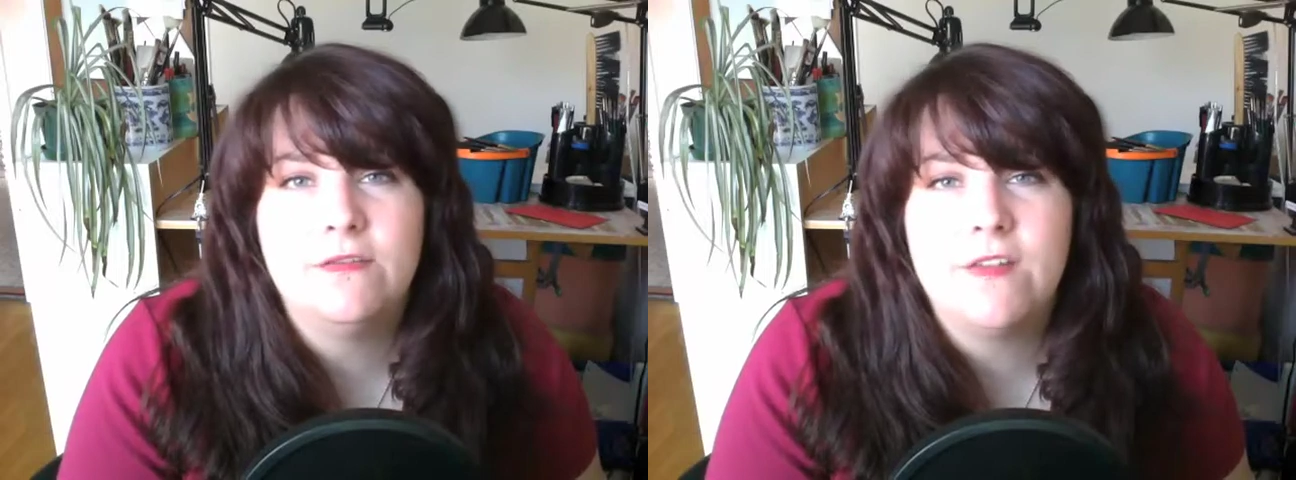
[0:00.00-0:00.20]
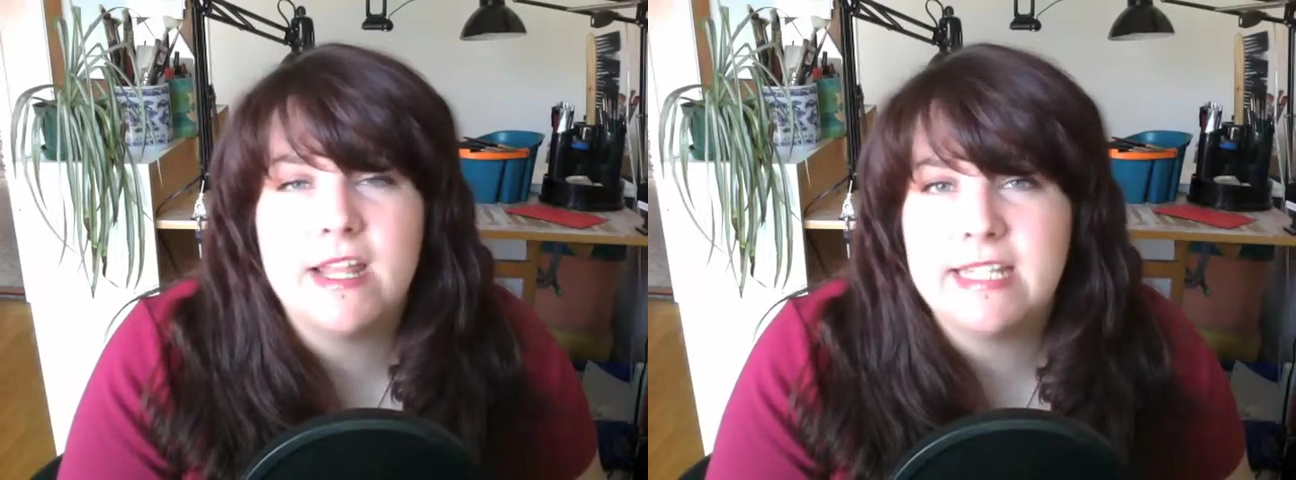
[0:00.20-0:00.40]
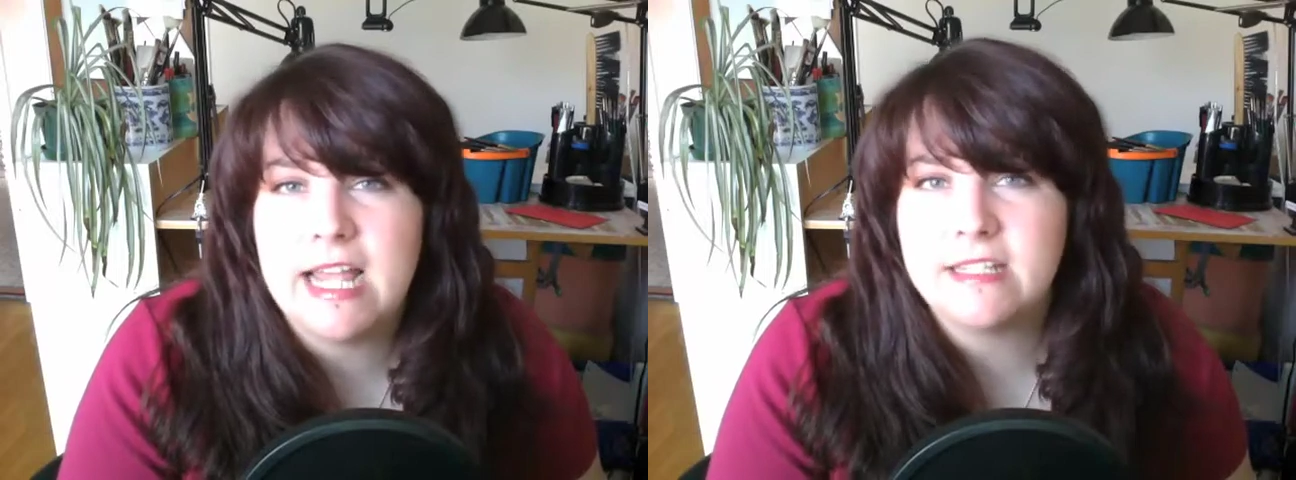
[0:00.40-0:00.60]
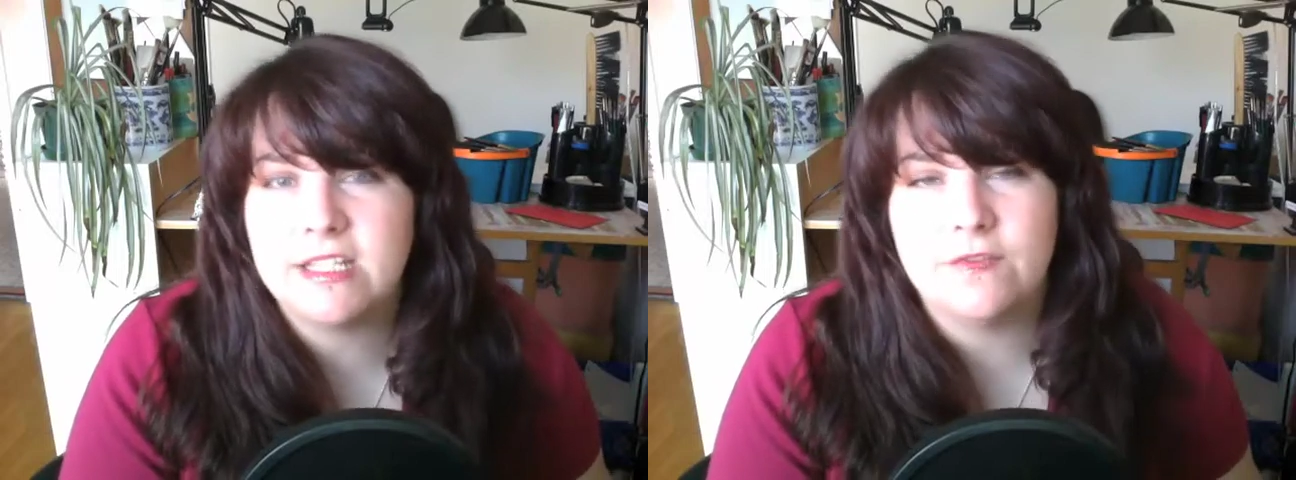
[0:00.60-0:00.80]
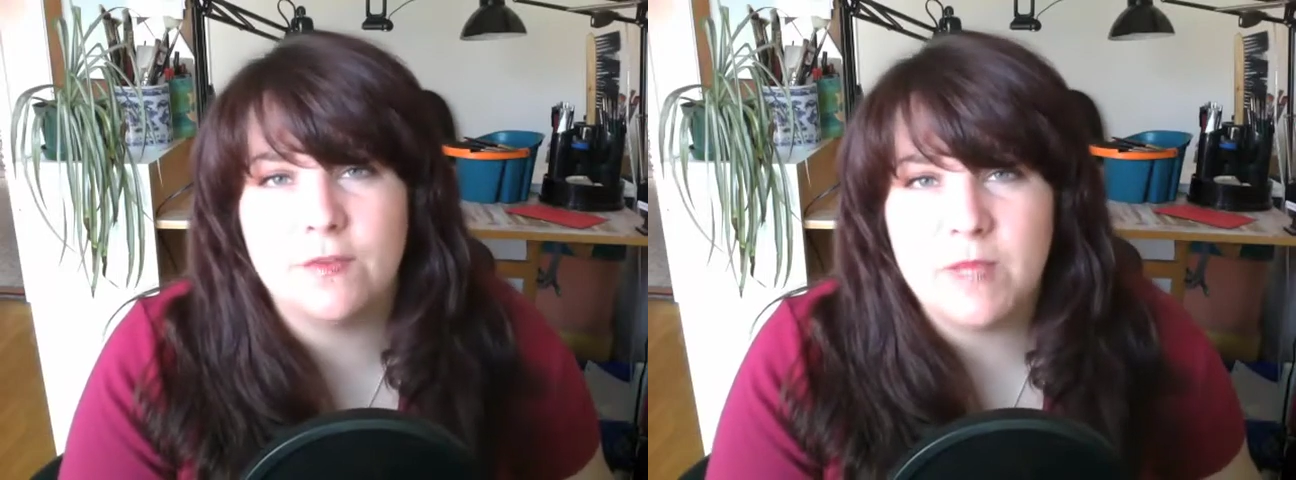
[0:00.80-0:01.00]

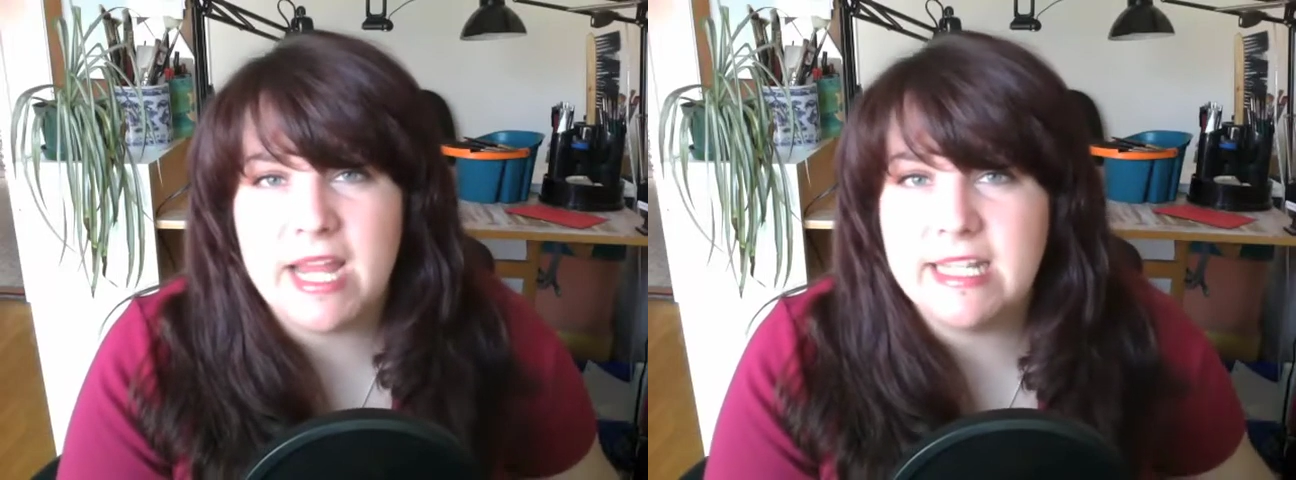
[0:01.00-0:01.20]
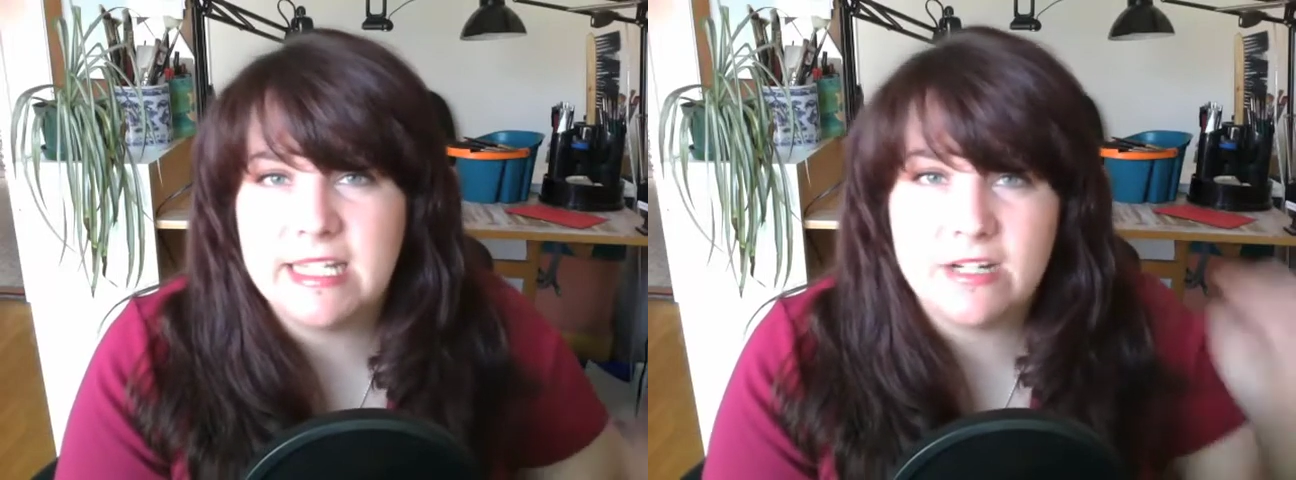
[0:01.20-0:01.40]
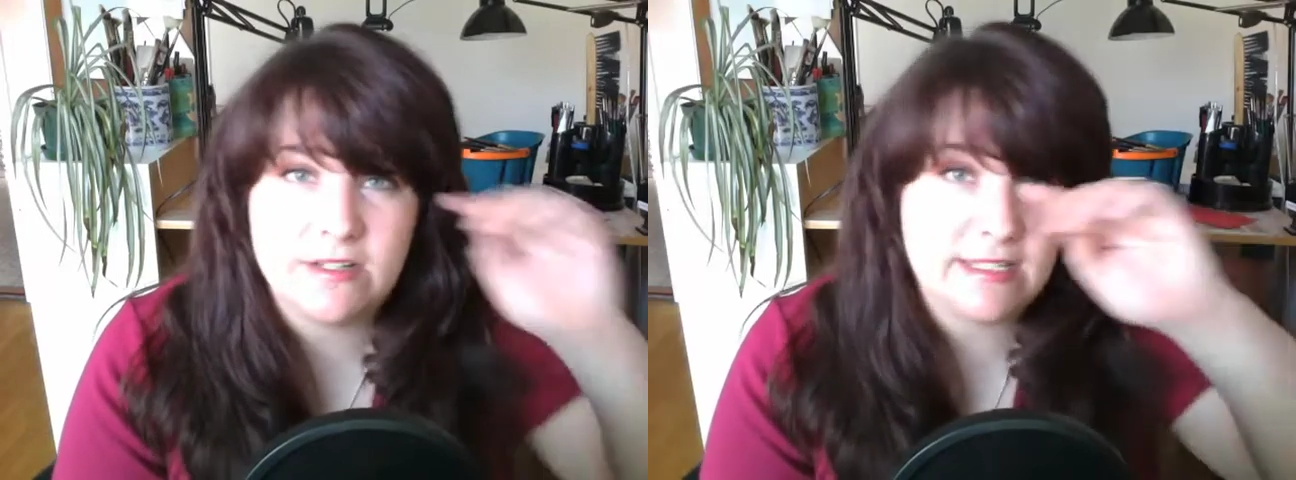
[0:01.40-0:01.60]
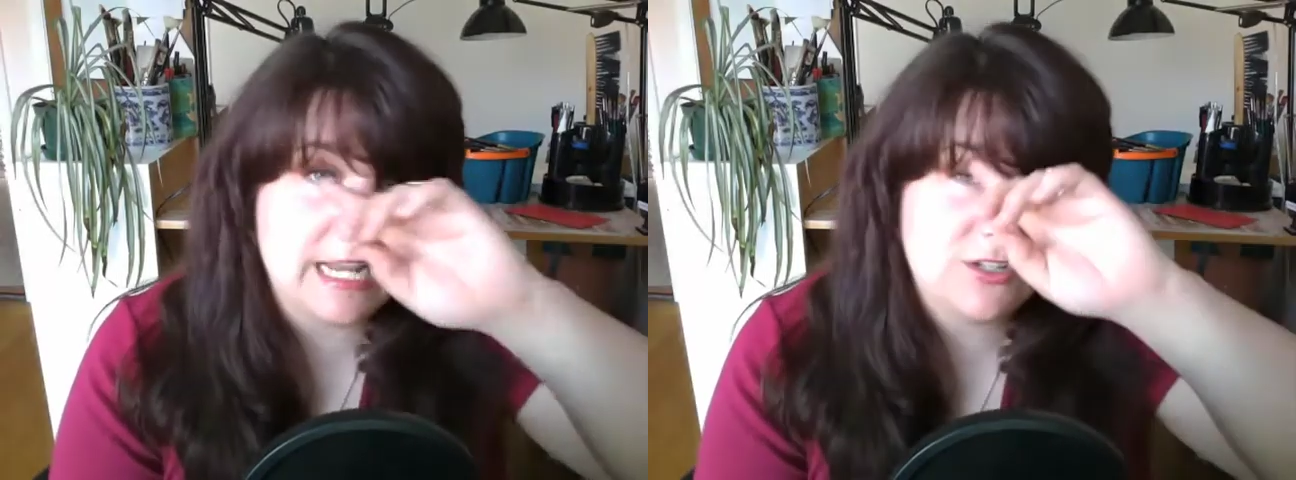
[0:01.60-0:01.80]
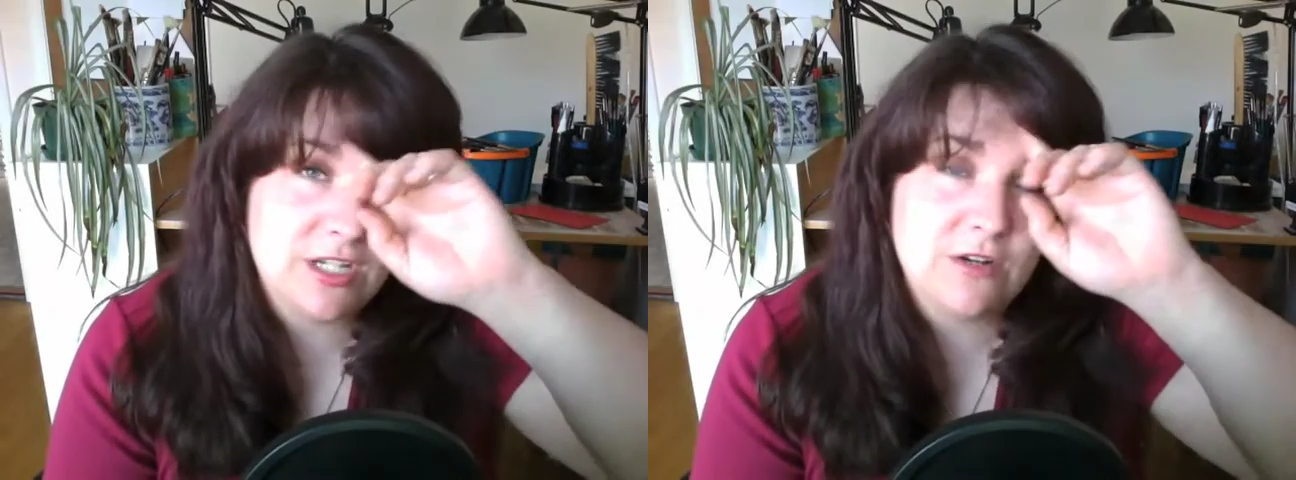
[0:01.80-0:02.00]
fantastic for painting or
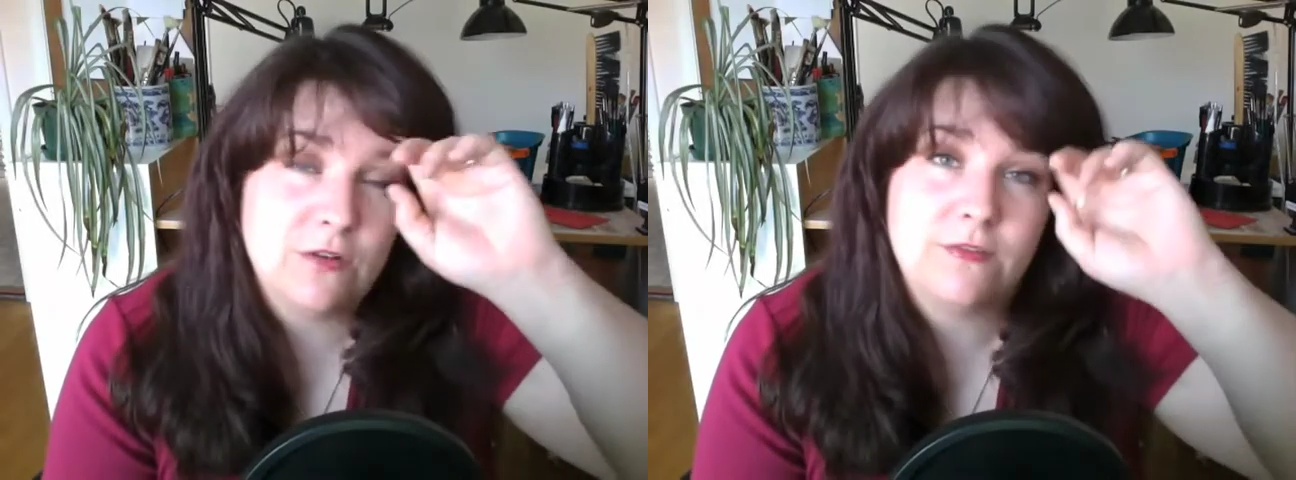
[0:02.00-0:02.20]
sketching or